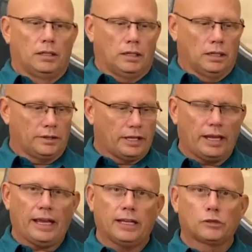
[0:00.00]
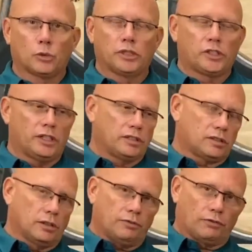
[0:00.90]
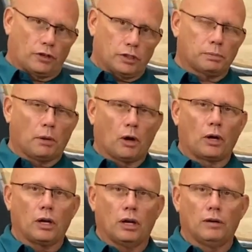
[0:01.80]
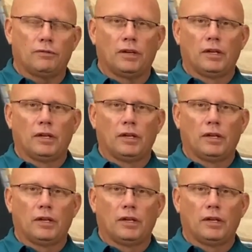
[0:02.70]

Uh, the heads, which is the first part of